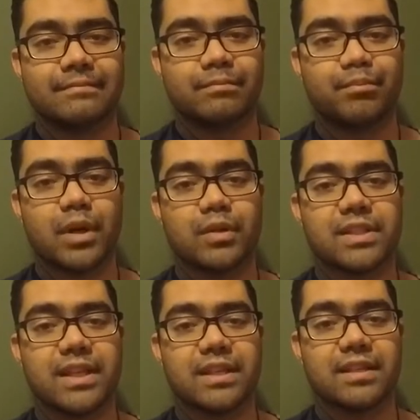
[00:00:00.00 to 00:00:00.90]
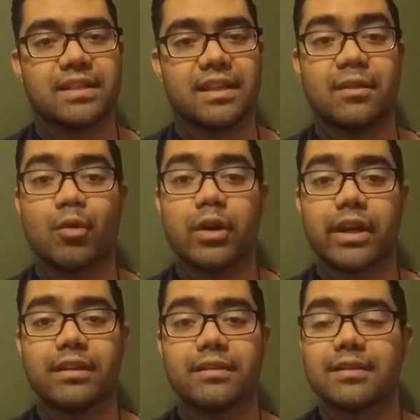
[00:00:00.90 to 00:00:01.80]
posting in the
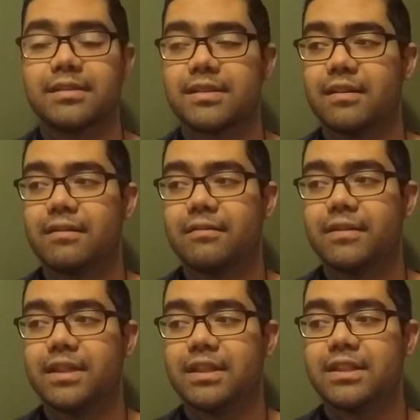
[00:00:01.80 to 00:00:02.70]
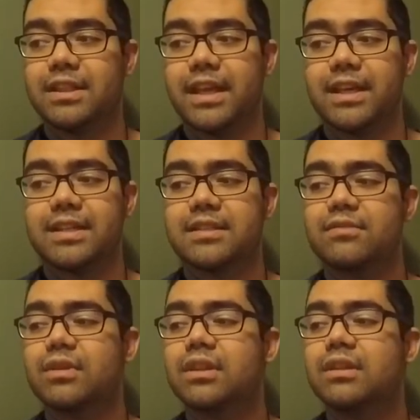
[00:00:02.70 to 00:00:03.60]
morning. So today is
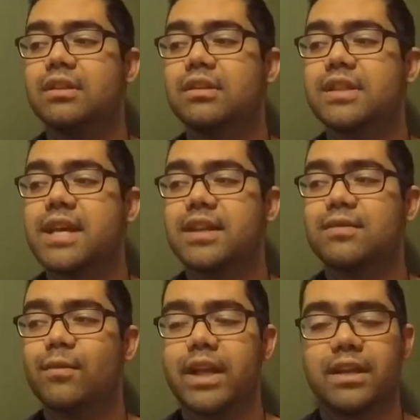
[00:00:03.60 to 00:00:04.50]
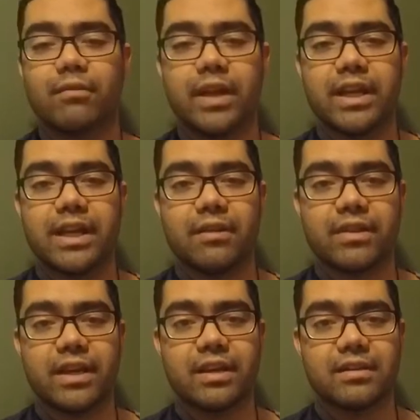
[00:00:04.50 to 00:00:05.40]
looks like it's wet and rainy out
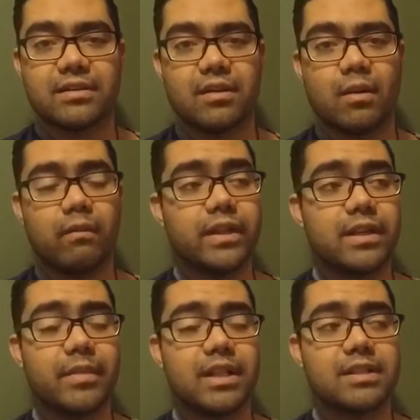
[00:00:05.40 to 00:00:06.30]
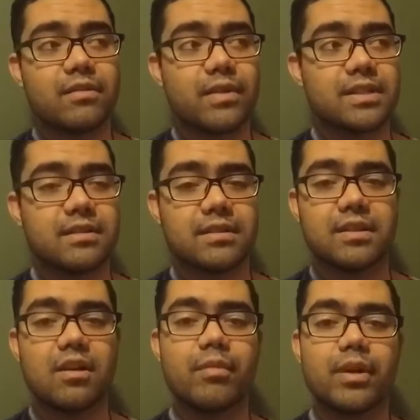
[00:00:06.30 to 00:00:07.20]
there, so hopefully it melts the rest of the
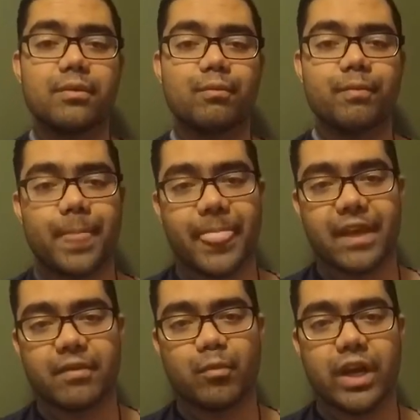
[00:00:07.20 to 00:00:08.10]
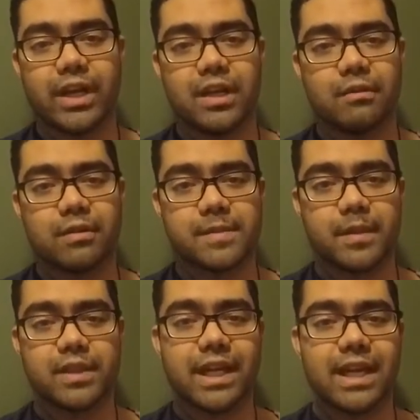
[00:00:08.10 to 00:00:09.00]
snow. But from what I hear, we're
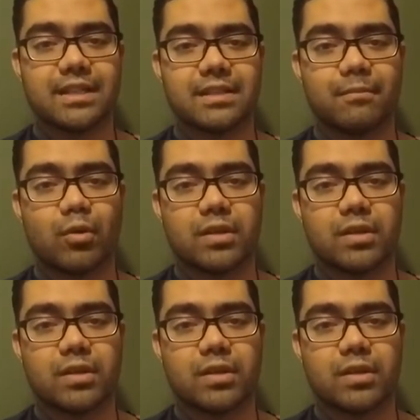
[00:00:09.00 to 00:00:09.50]
supposed to get more